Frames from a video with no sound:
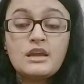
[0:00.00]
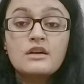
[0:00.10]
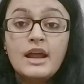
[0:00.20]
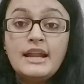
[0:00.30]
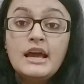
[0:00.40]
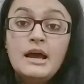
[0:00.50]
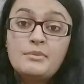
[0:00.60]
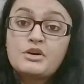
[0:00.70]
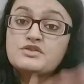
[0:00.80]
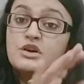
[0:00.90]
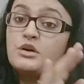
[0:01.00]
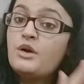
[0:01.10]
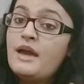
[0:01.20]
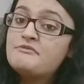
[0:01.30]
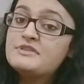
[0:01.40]
Right? Because you're going to
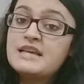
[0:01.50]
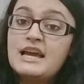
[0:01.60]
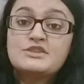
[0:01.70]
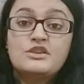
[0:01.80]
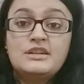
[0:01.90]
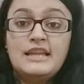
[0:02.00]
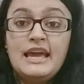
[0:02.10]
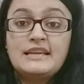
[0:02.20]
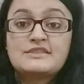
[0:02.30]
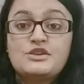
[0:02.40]
emphasize on the text,